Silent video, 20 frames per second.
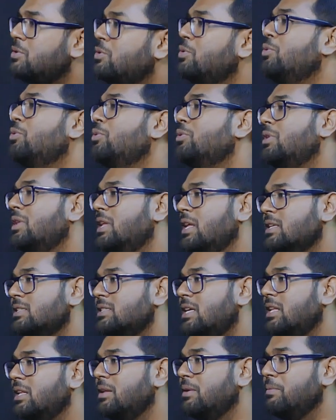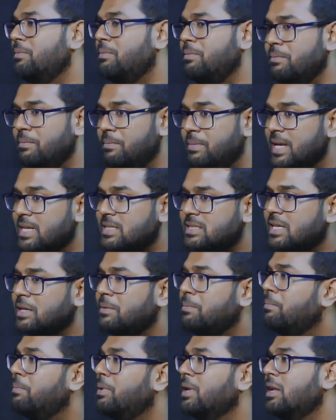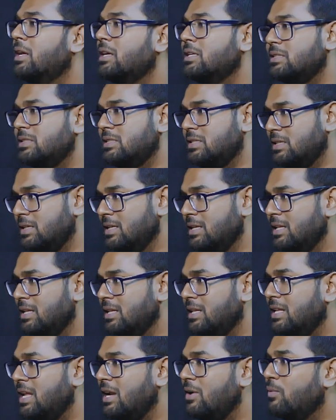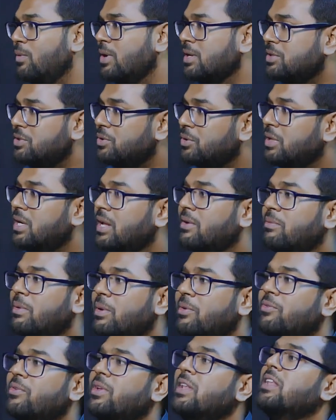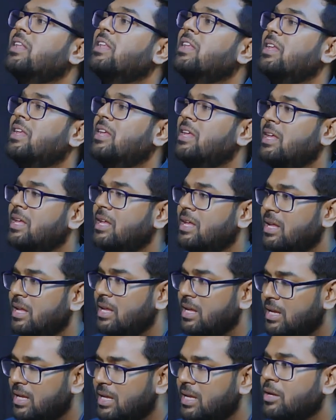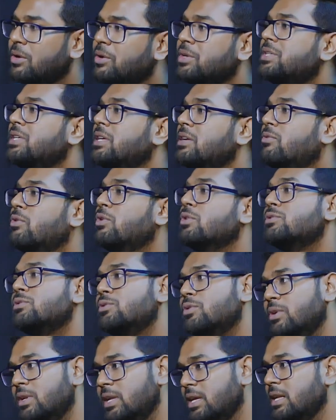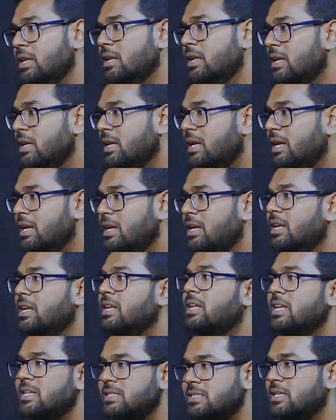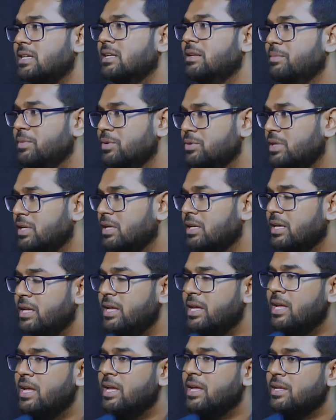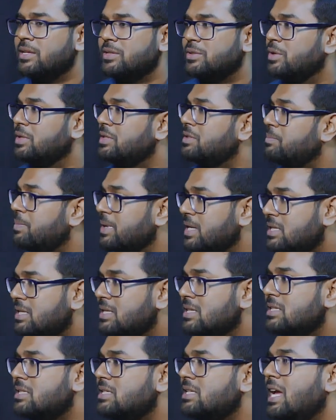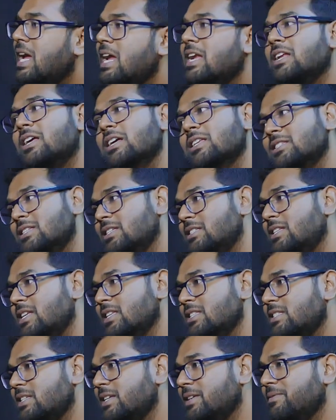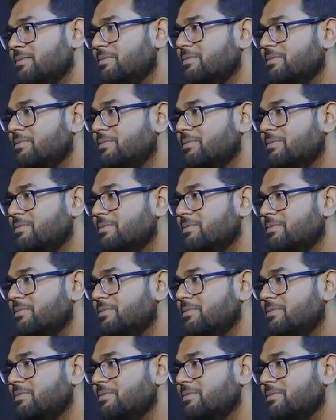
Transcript: two things are the basic pillars that one should develop when he or she wants to learn Indian classical music. So it's patience and consistency.